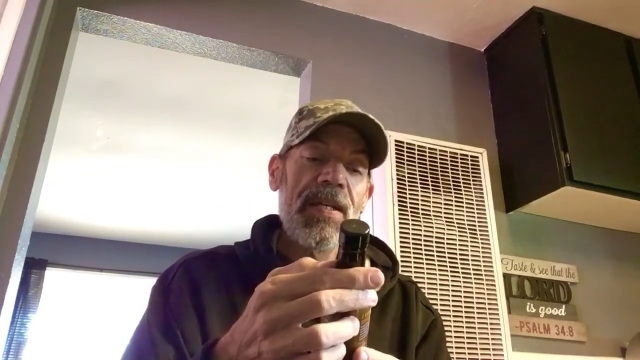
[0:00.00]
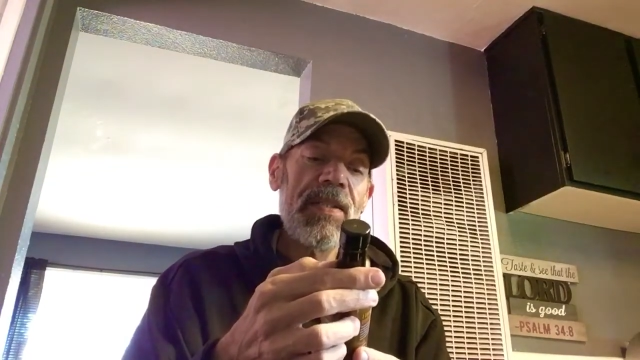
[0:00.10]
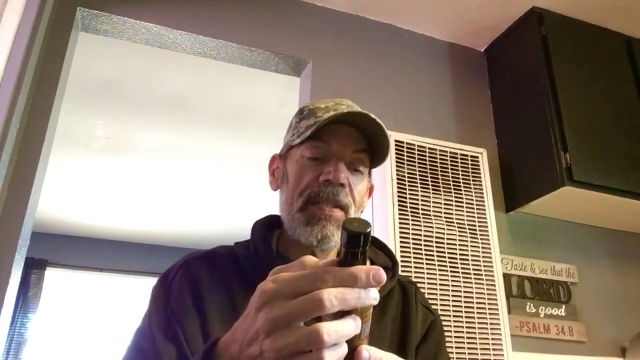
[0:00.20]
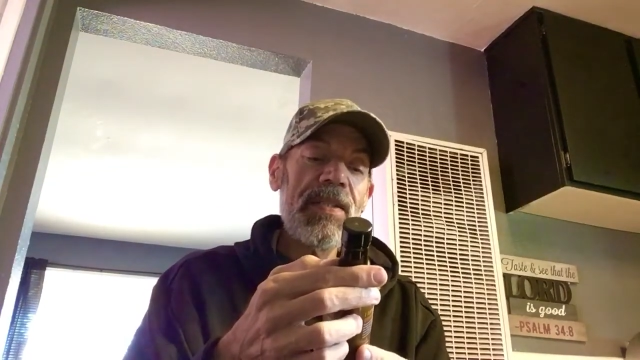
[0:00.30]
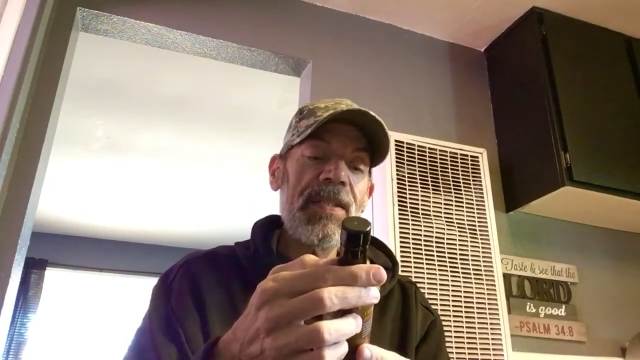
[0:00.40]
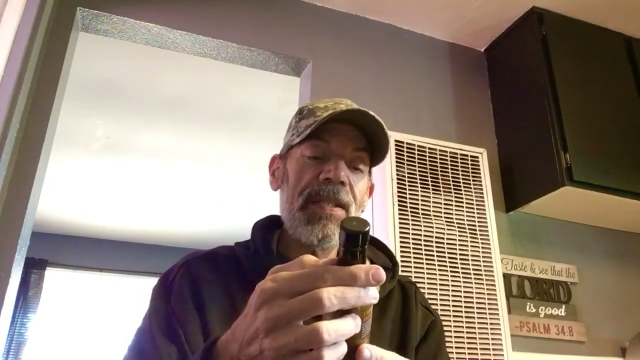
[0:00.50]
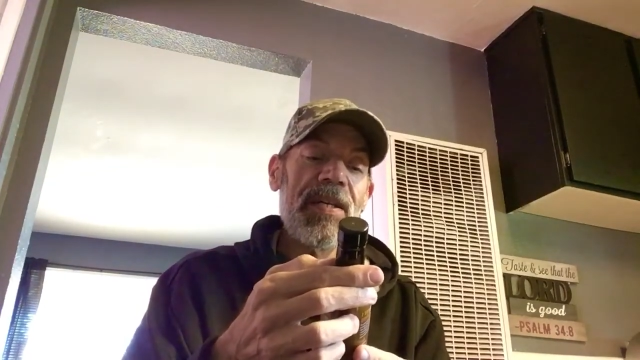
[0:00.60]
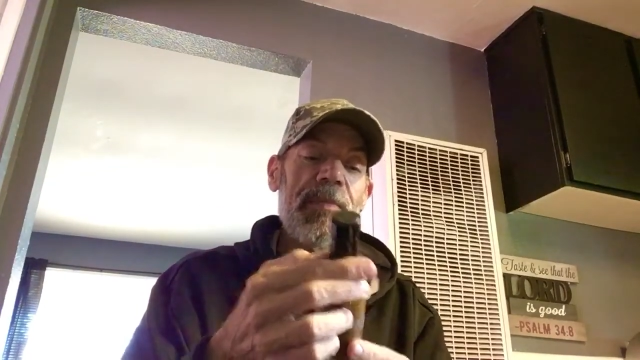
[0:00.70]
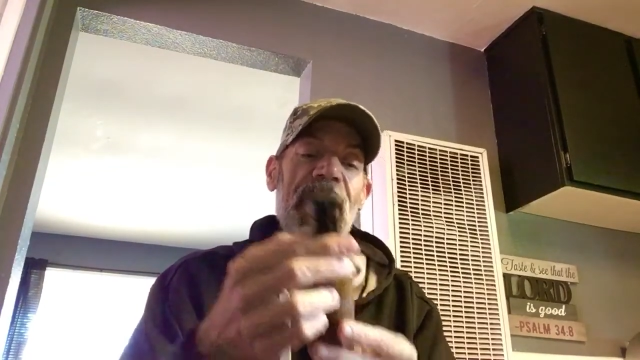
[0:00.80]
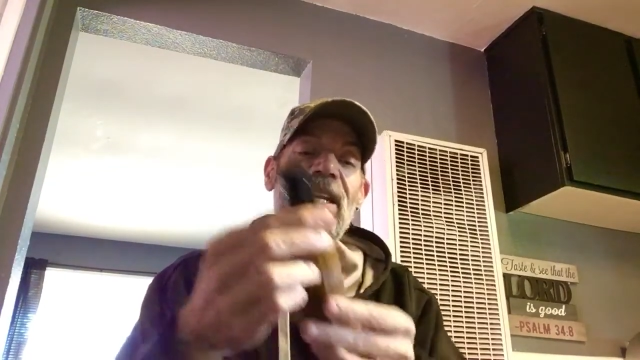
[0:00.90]

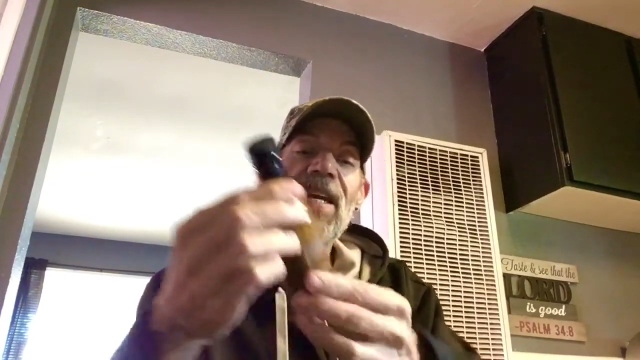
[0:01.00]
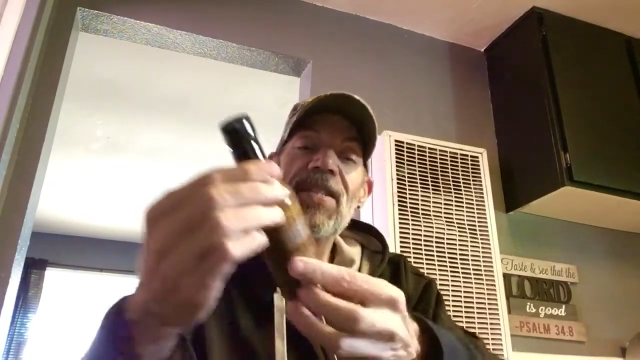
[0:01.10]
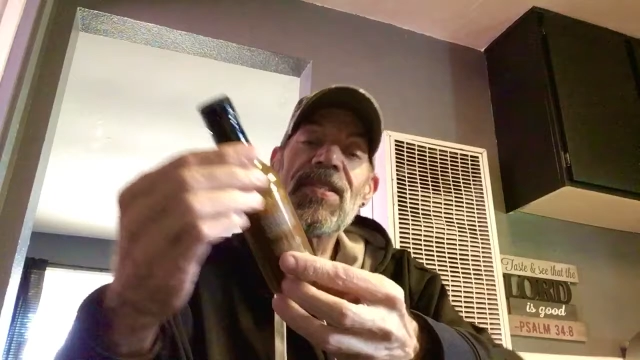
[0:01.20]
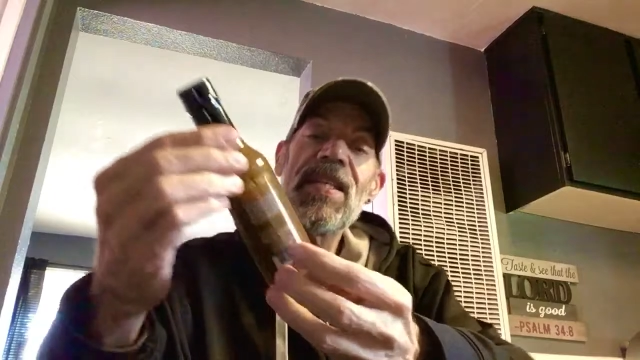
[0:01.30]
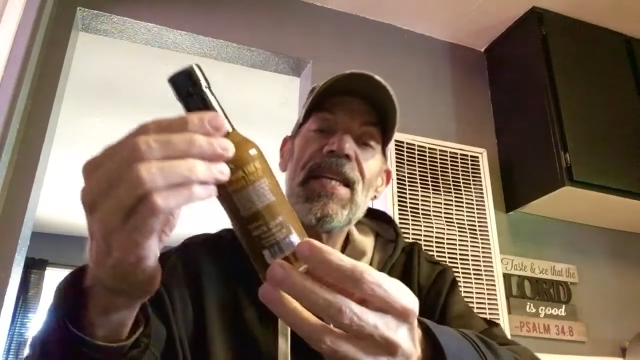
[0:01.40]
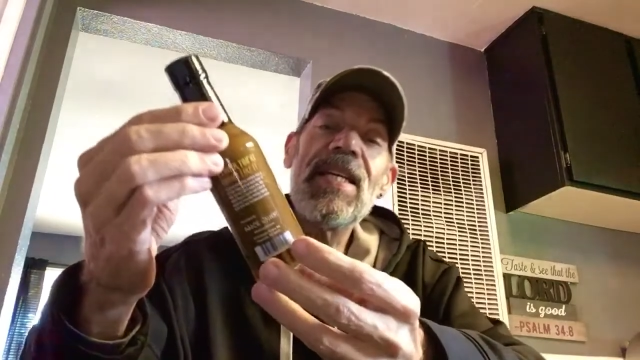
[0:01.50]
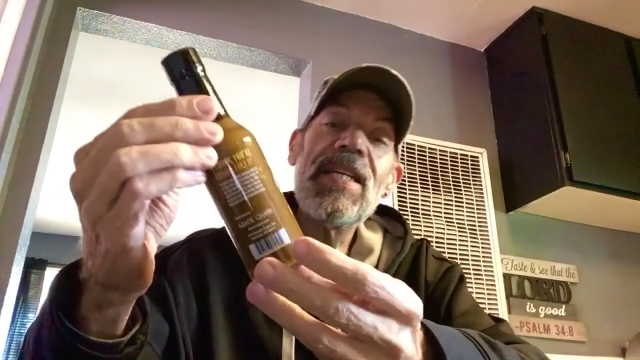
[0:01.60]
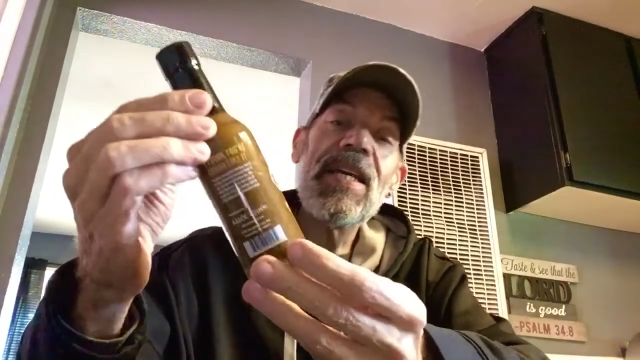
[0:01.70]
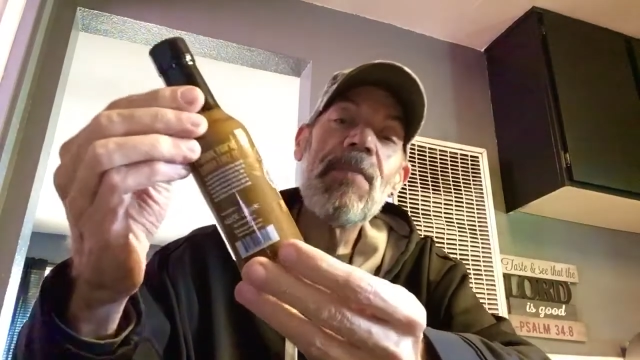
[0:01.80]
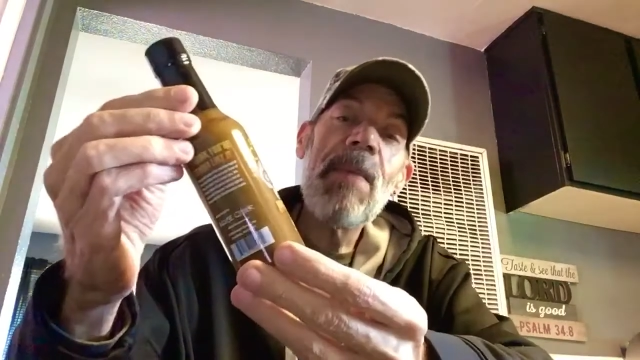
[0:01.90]
But it's
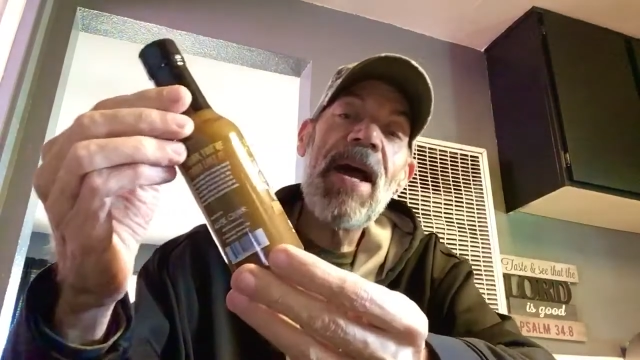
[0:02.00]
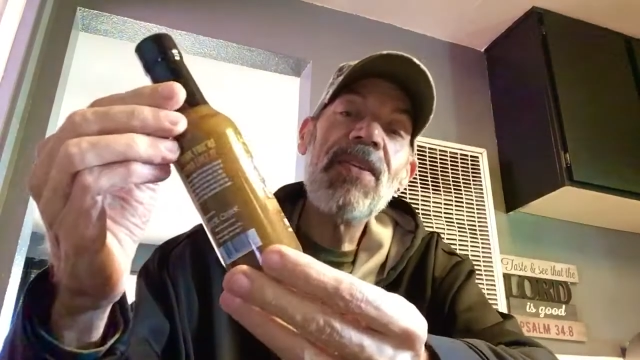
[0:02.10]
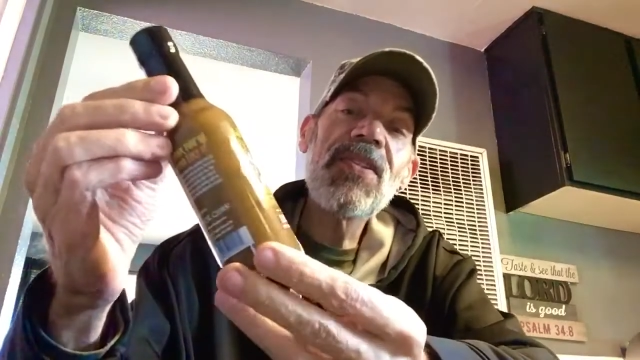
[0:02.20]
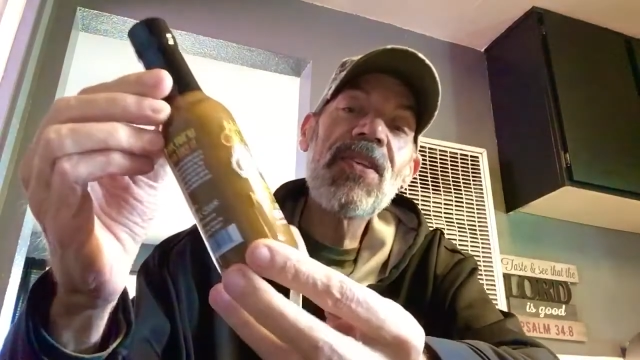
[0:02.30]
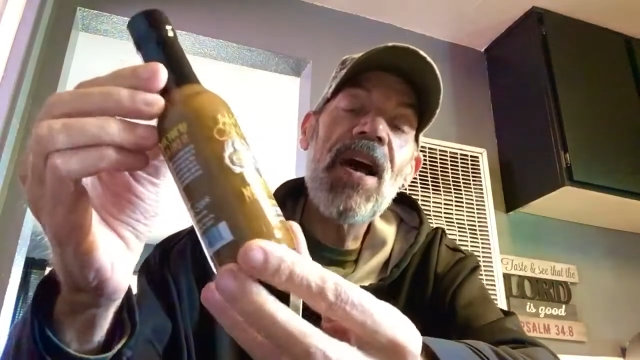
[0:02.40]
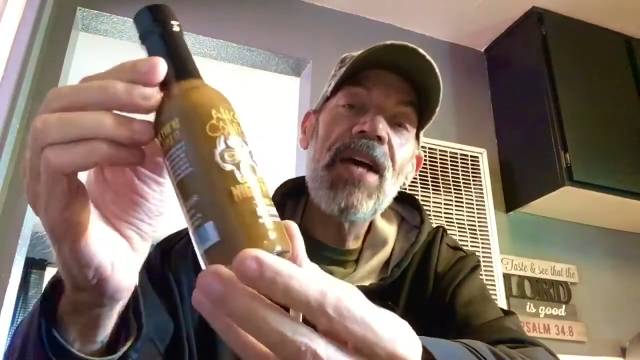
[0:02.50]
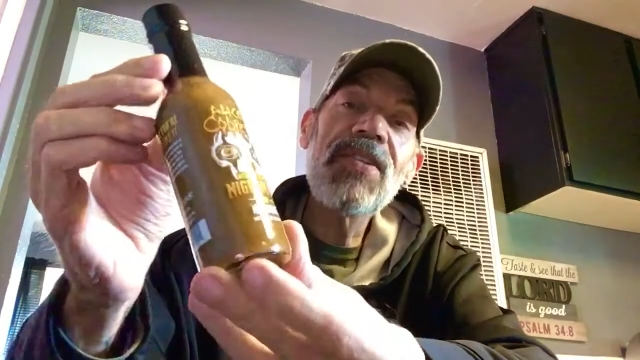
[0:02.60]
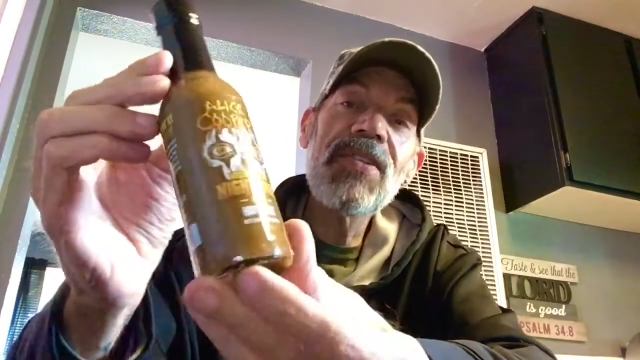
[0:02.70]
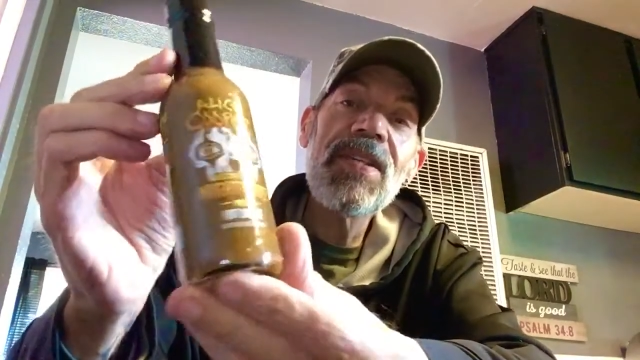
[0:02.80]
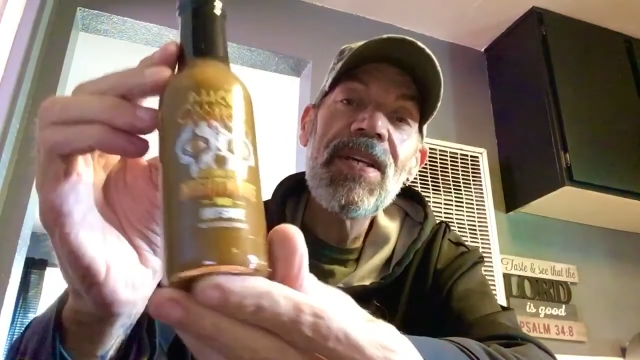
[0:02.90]
the mild
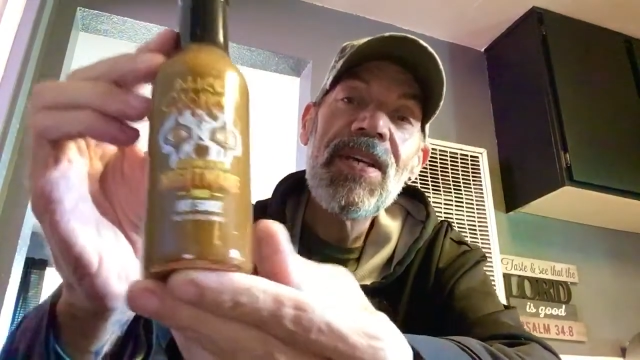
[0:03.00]
sauce.